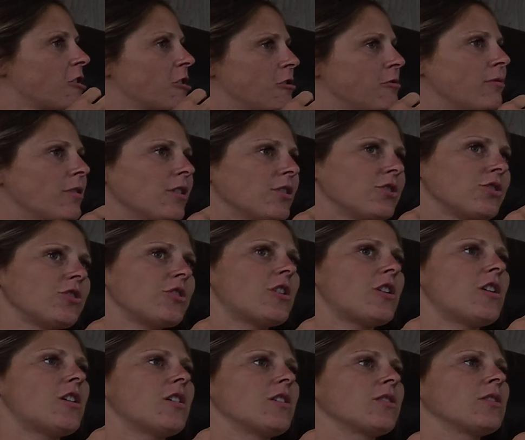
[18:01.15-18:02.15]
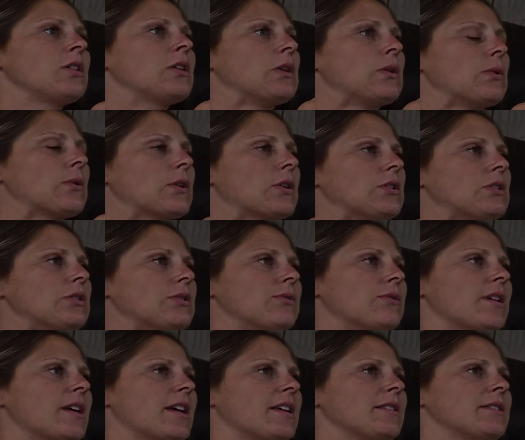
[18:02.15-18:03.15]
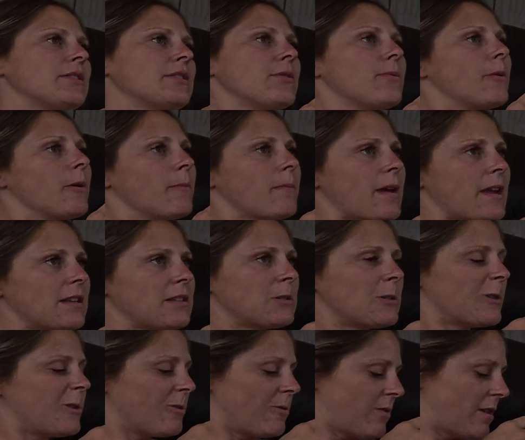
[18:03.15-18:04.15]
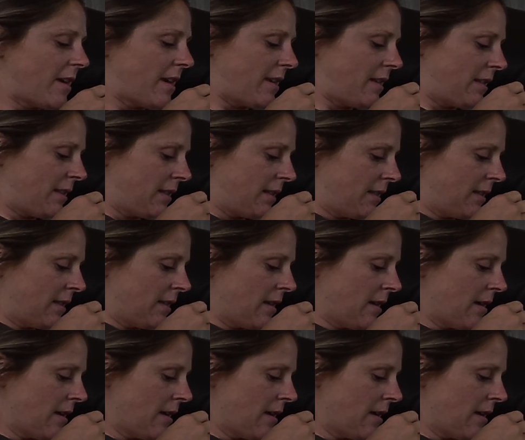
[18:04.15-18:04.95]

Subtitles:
you are strong, you can do this, you were made to do this.